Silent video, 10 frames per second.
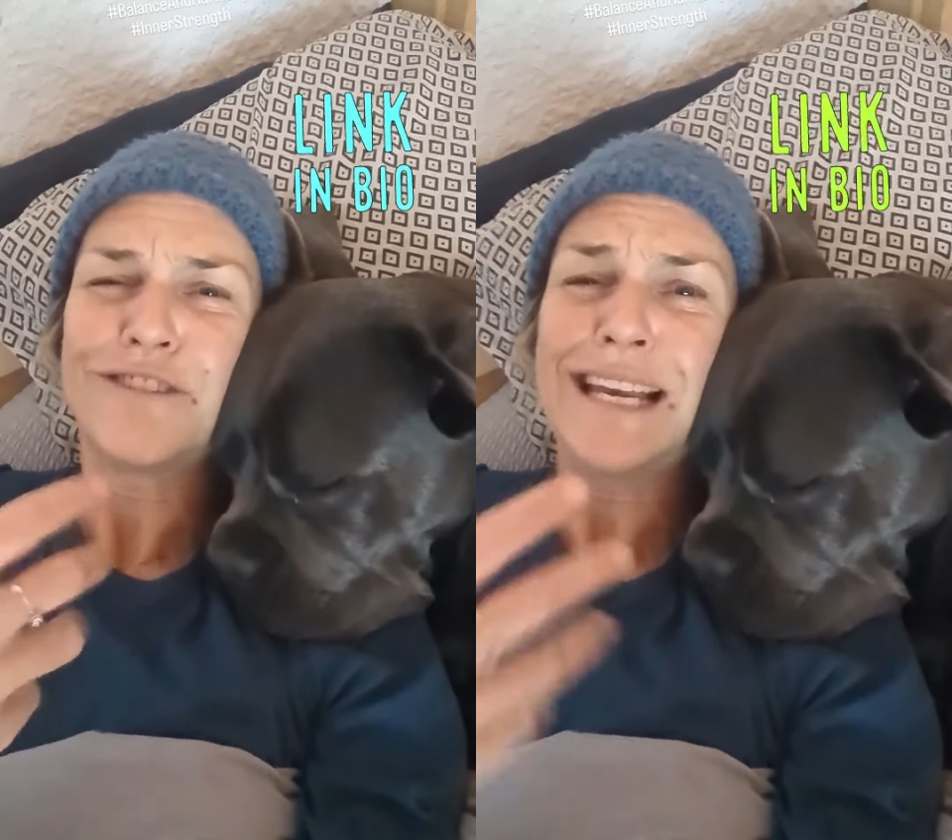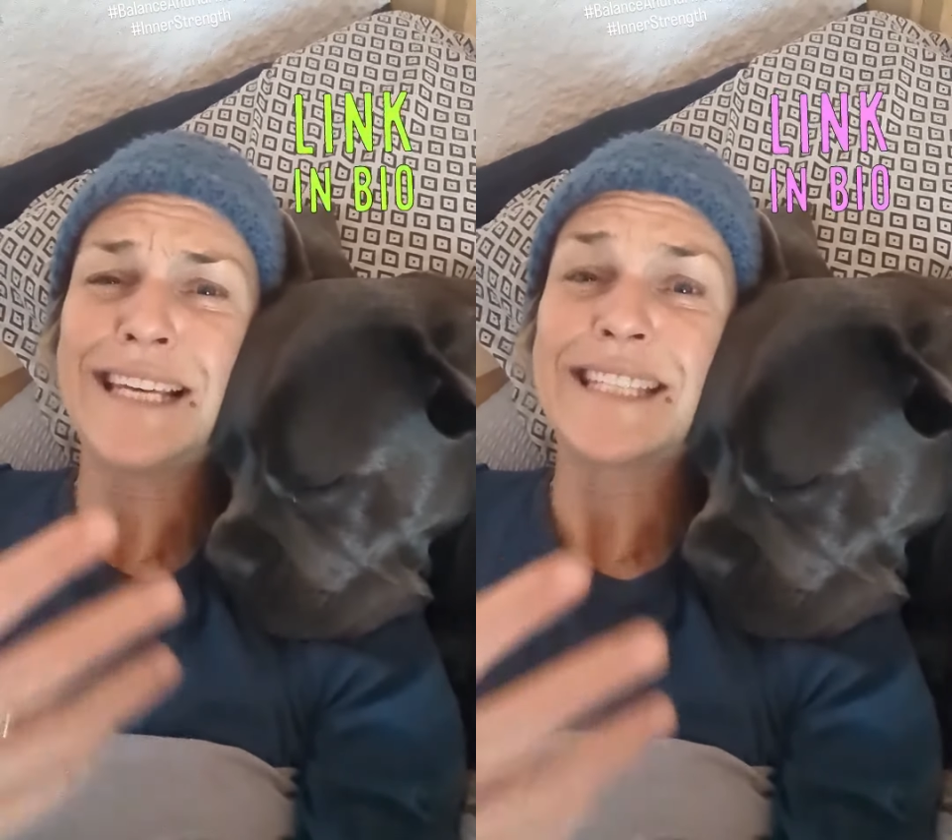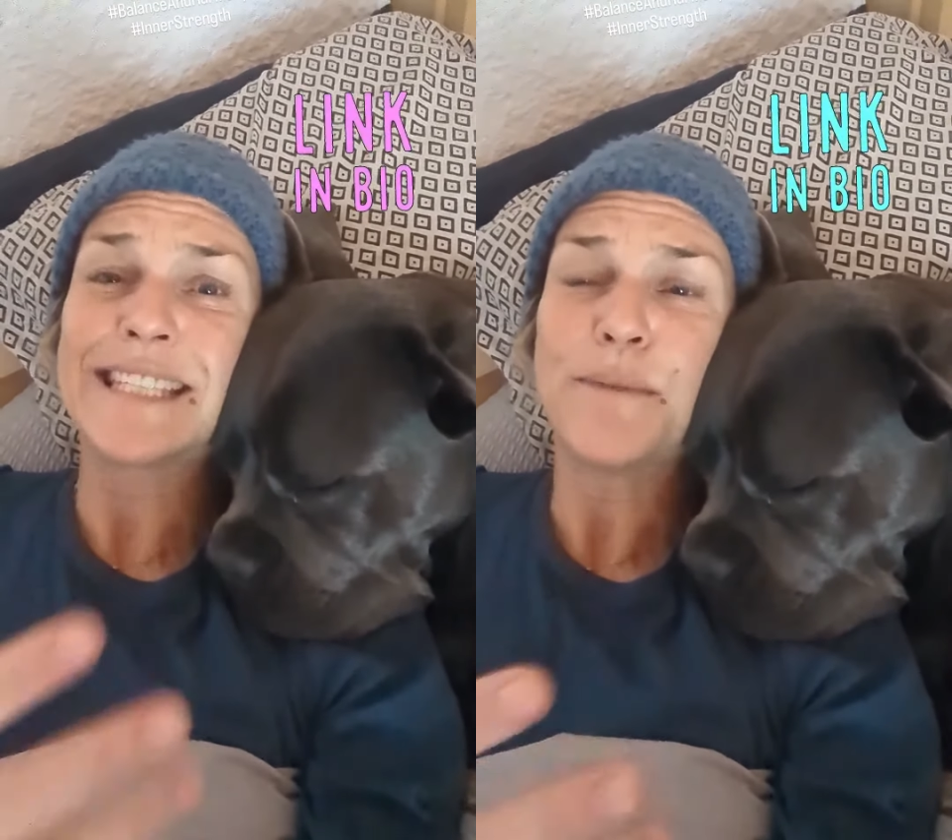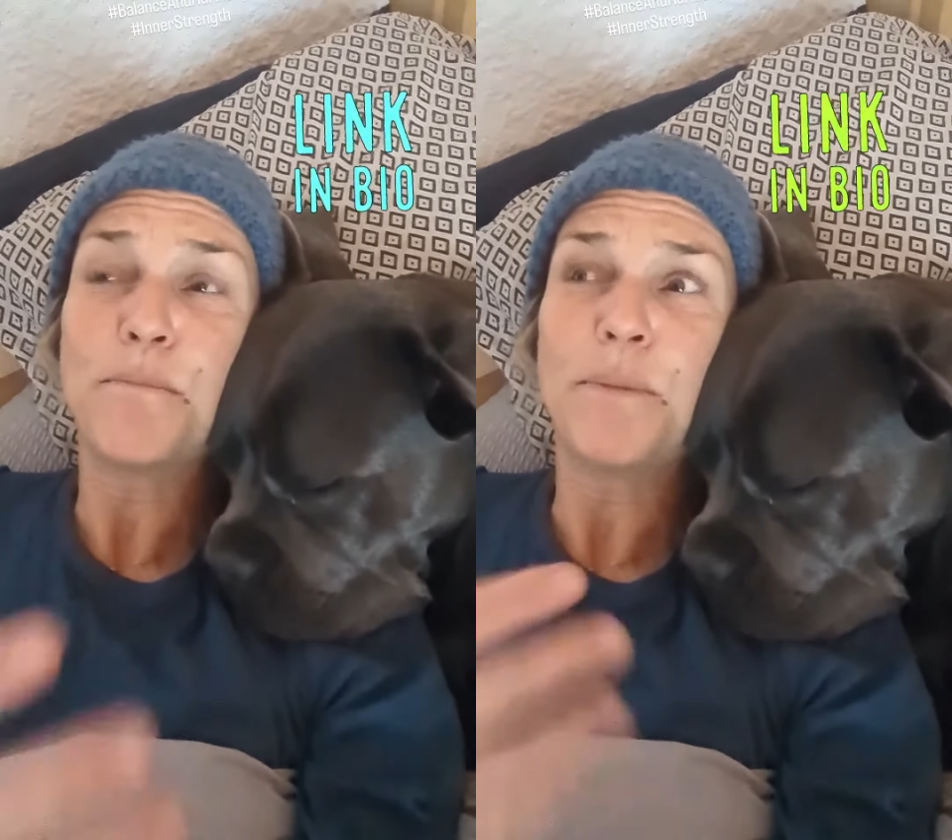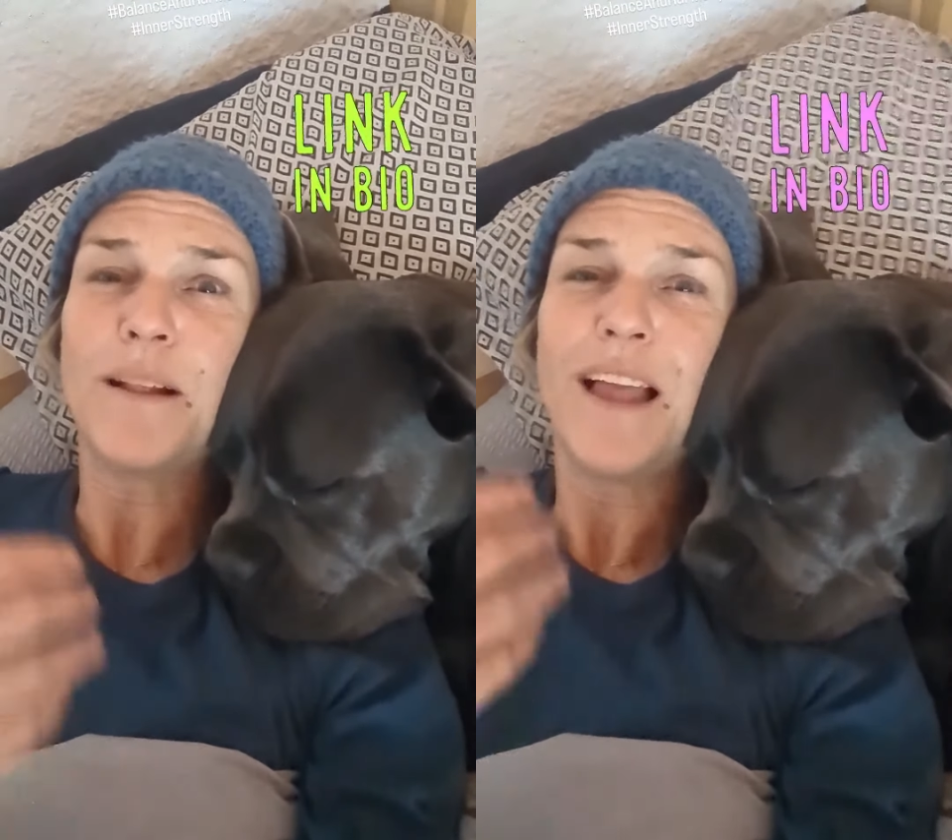Really
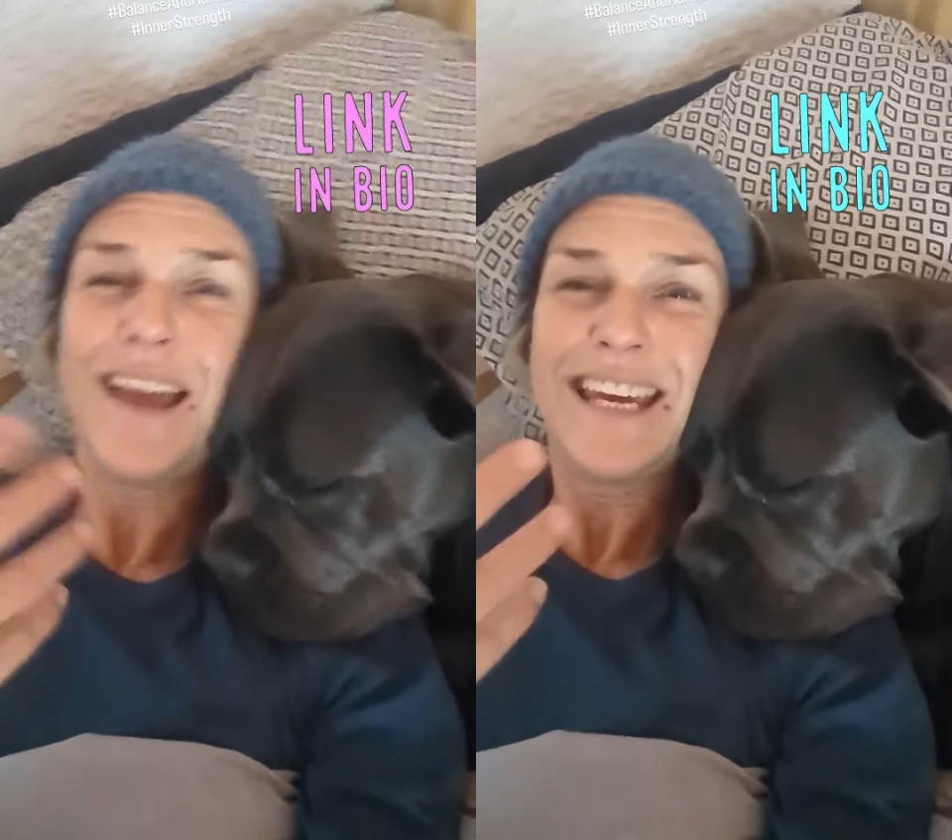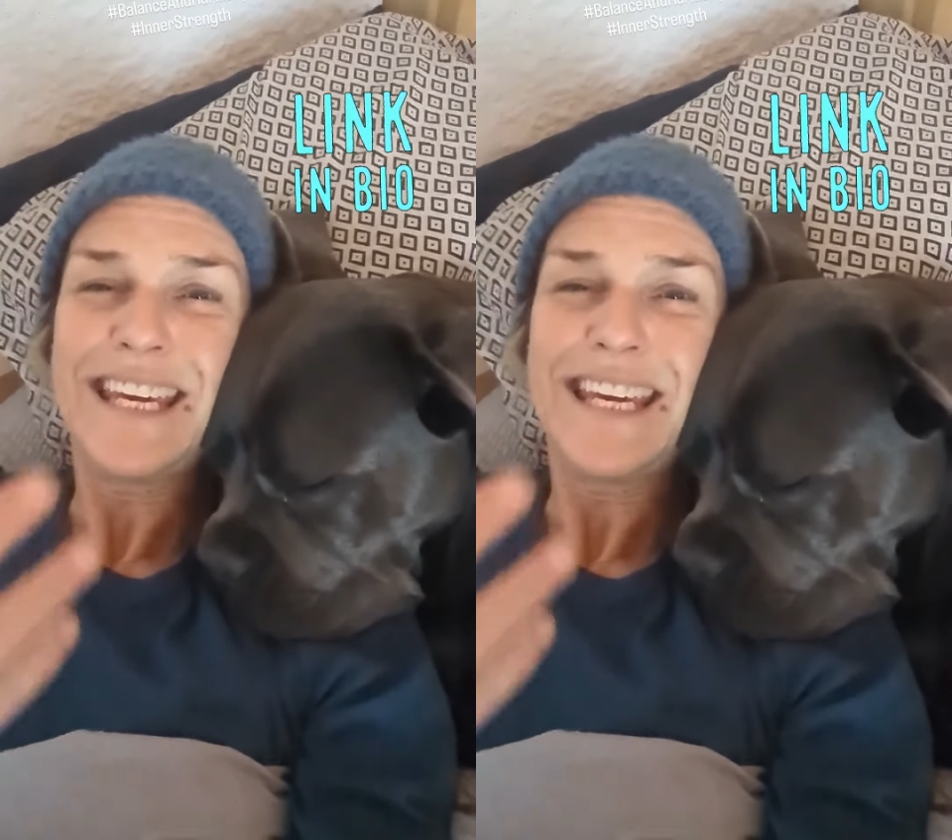simple,